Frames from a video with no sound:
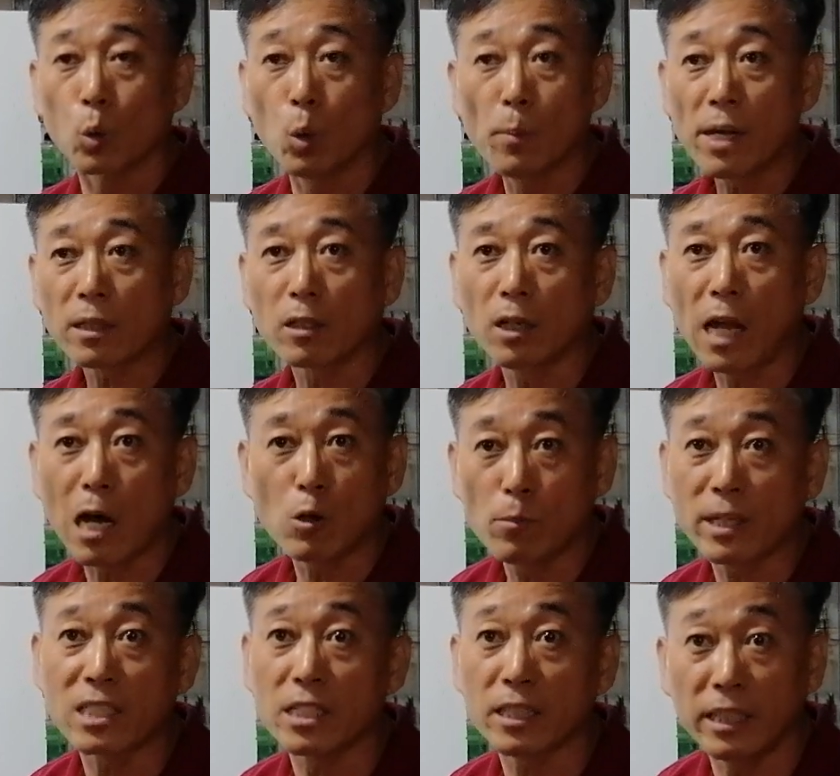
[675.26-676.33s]
No matter how
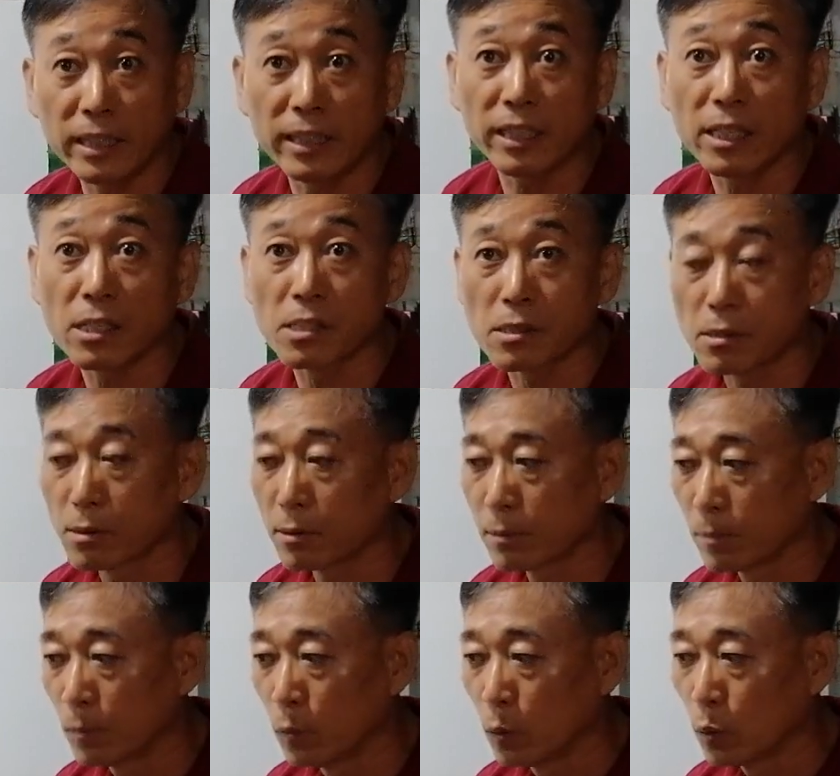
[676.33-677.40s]
much it is,
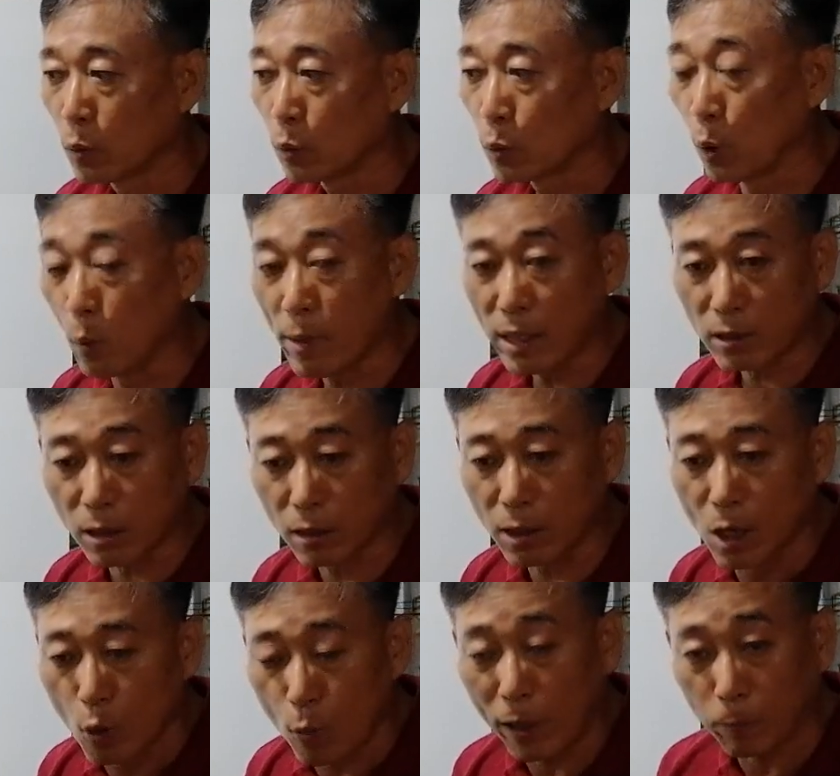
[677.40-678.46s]
no
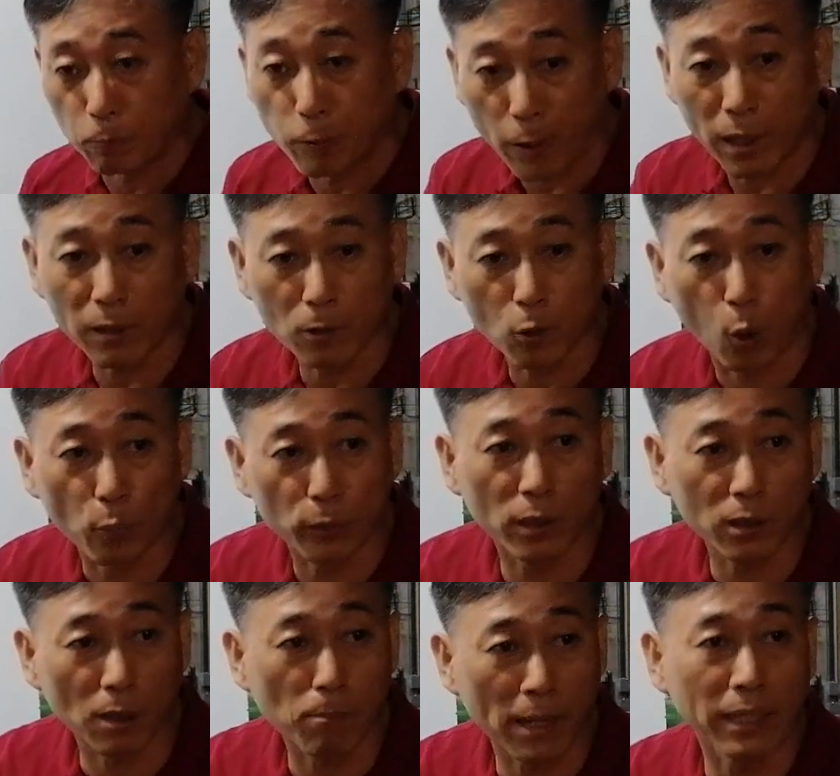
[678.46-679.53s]
matter what brand of
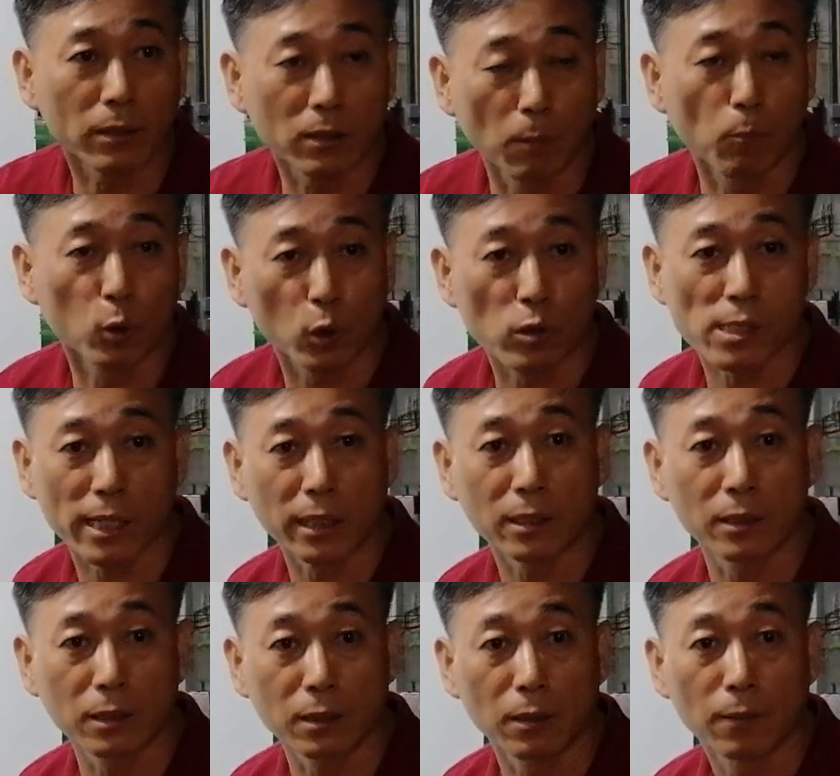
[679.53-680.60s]
the
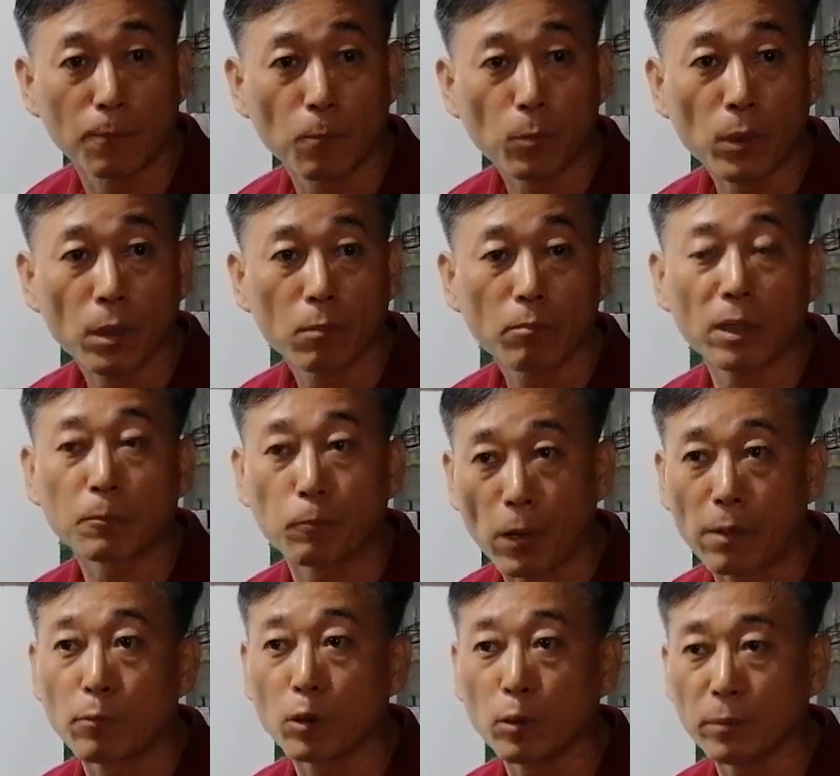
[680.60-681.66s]
motorcycle, but
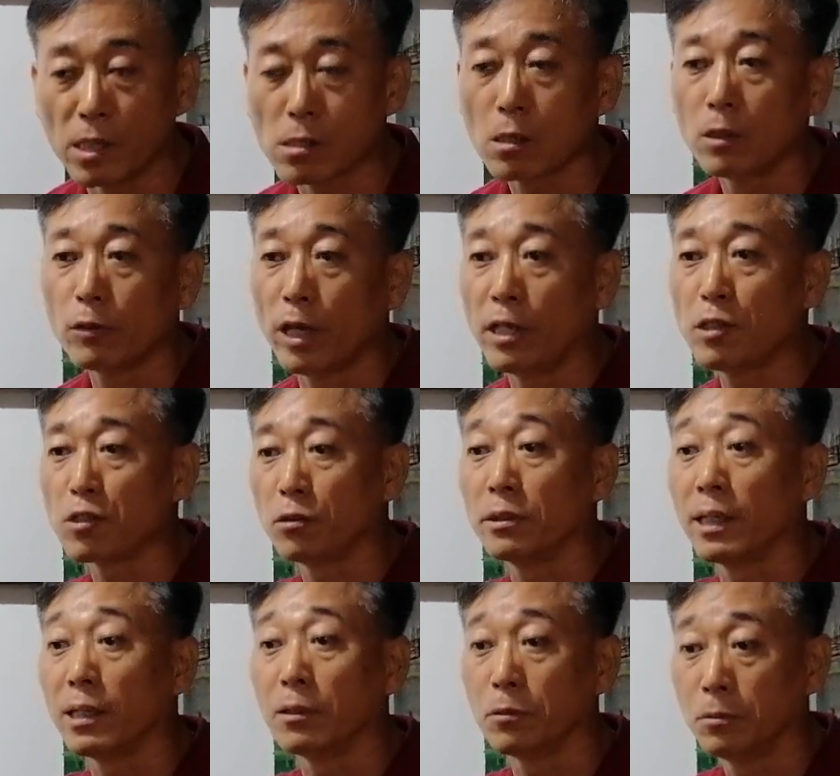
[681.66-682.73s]
problem is danger
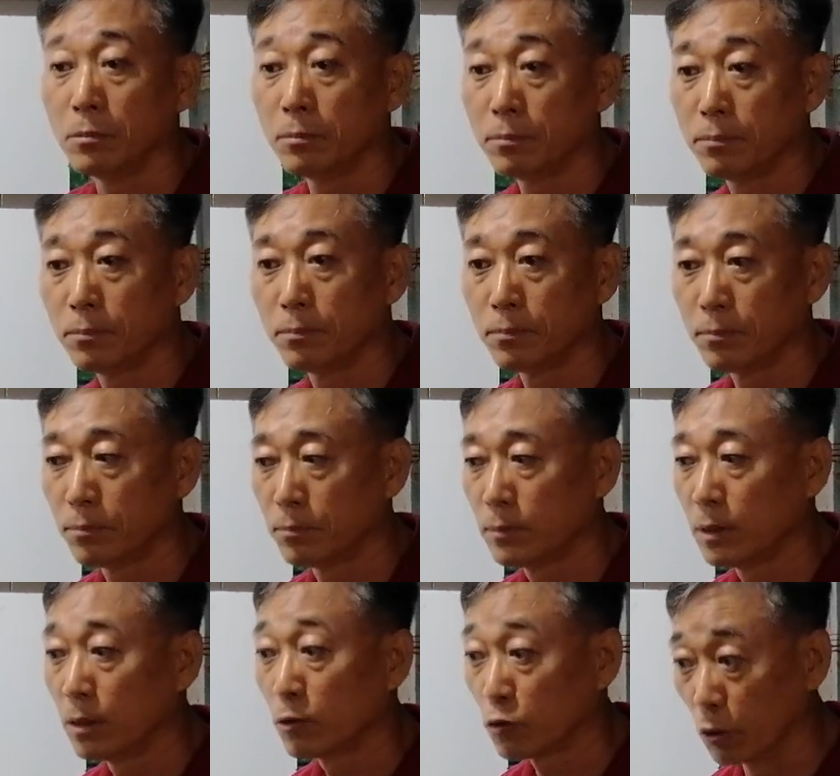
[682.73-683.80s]
now.
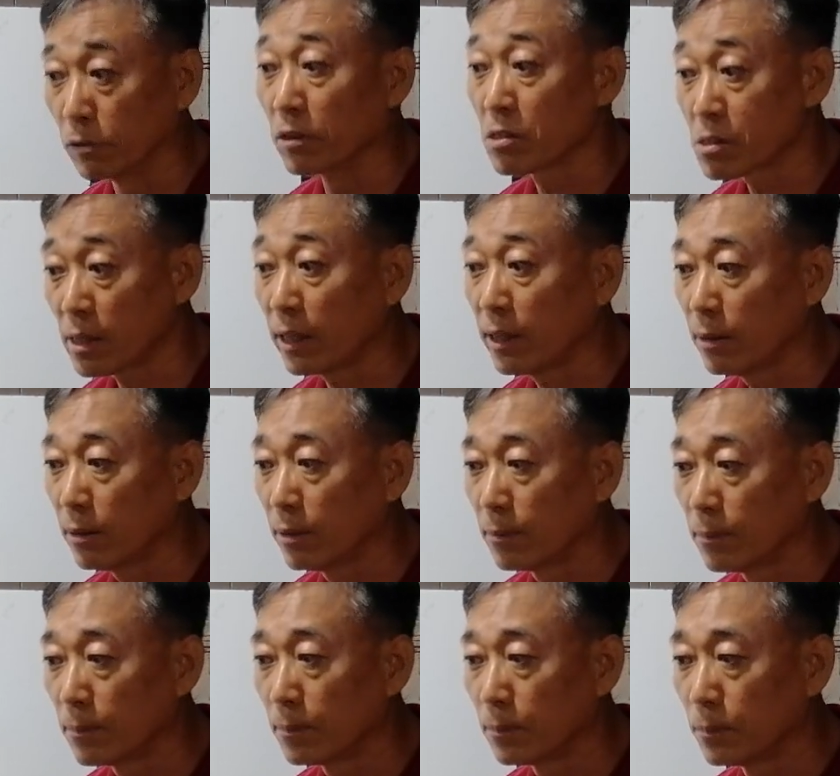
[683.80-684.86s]
You understand?
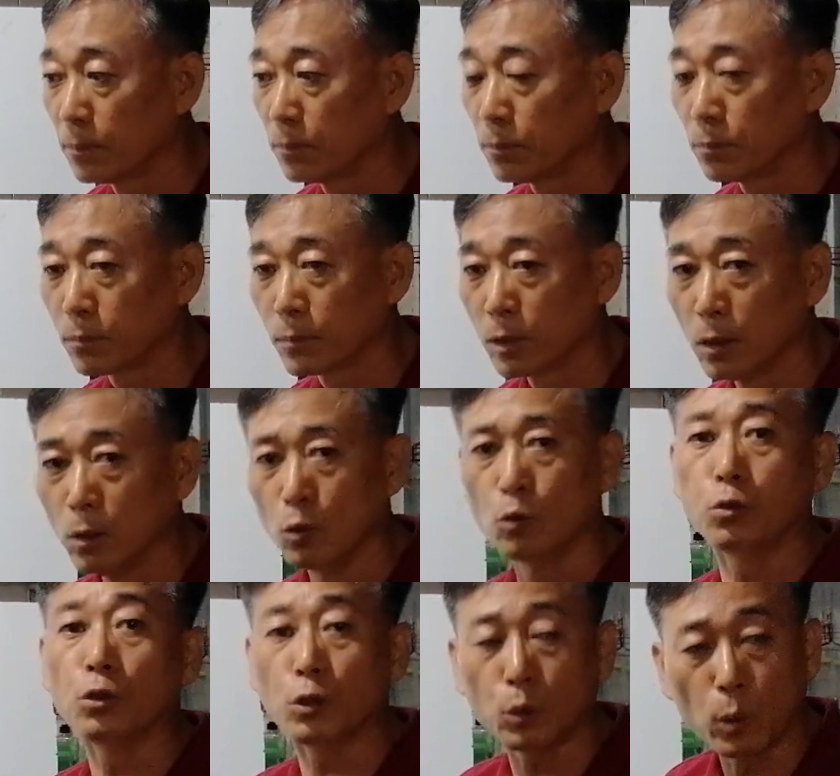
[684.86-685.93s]

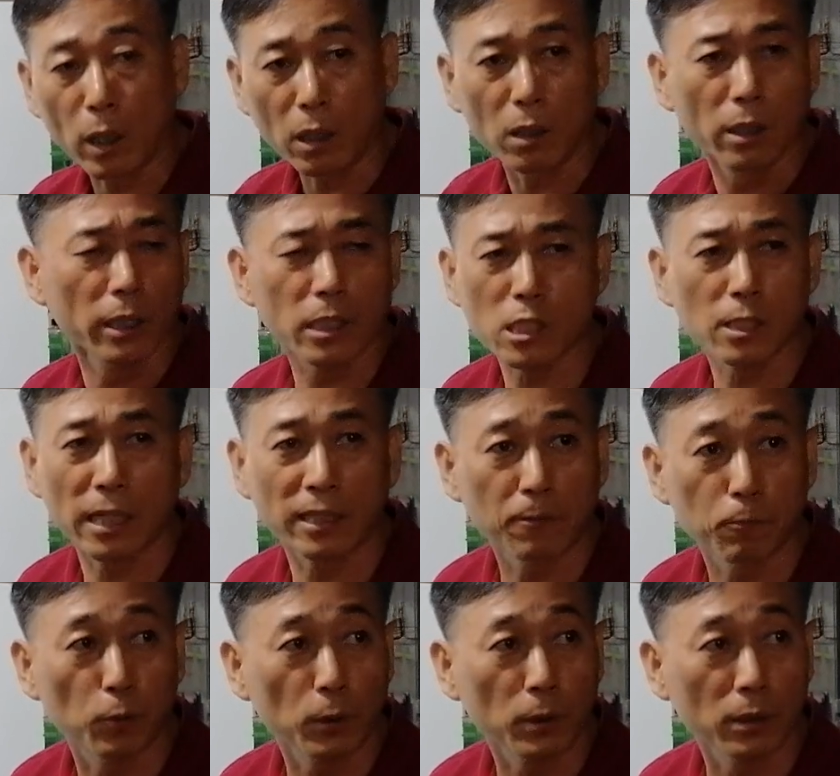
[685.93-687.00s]
Who you are is not
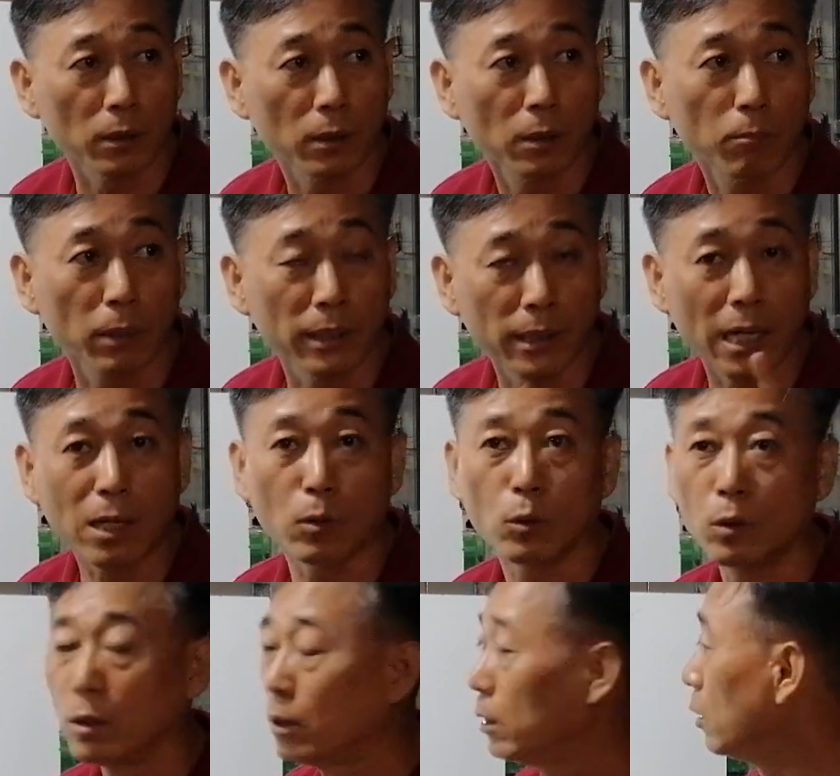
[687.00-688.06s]
important. But now,